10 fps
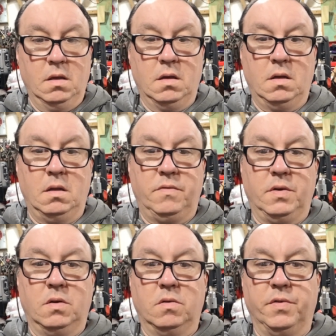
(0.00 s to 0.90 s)
And if you
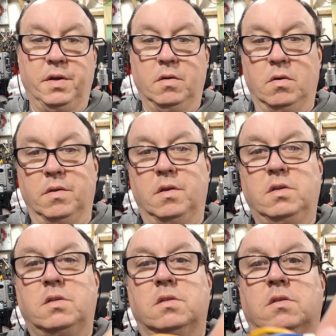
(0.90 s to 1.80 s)
go over here, well,
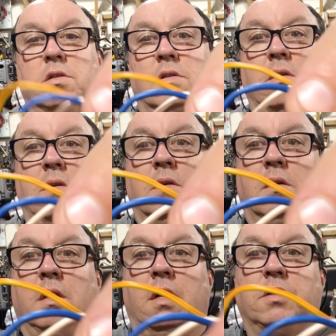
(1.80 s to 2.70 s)
this is just a
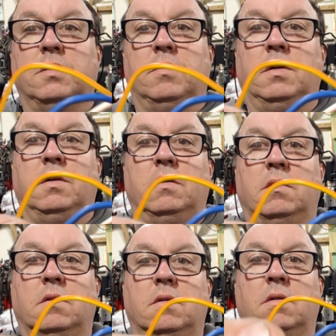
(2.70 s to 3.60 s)
connection right here.
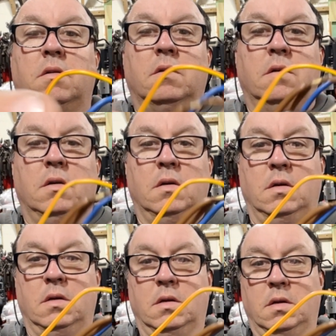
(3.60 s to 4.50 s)

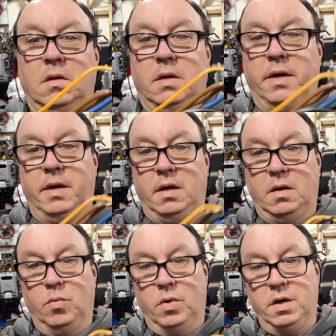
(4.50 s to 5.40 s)
And
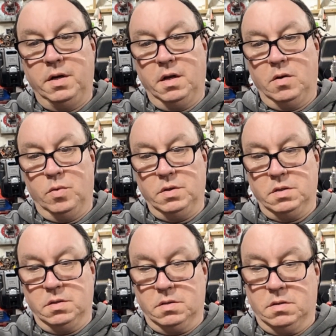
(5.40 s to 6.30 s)
one of the other ones
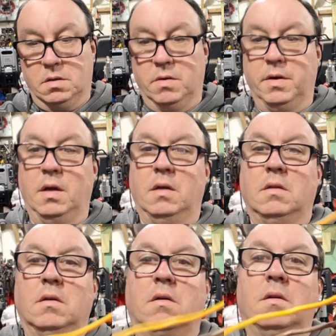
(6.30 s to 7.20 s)
is, oh yeah,
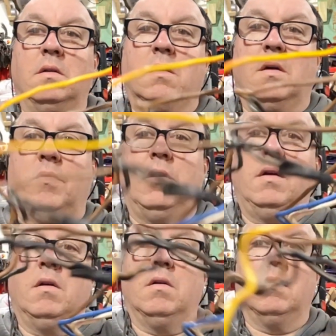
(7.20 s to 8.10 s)
look at right here.